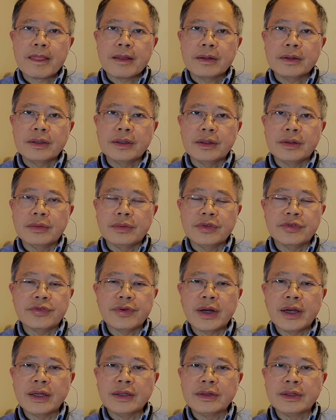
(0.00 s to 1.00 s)
We
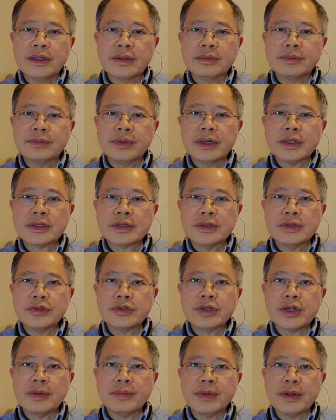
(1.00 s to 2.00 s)
find that President
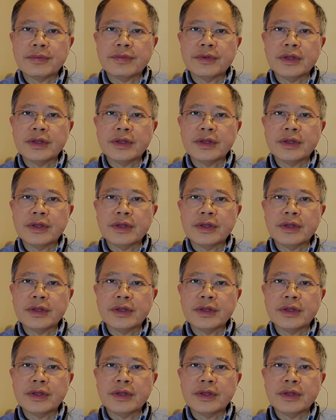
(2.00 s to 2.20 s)
Trump have